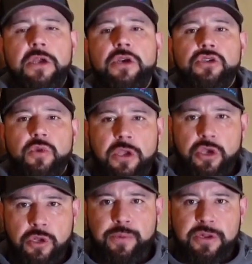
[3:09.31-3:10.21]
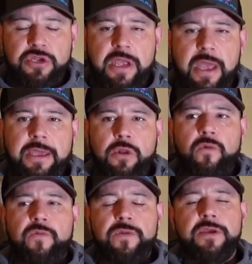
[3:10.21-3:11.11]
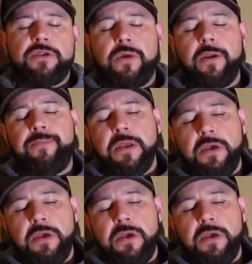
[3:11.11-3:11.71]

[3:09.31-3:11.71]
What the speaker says: so I could put a jacket over this, right?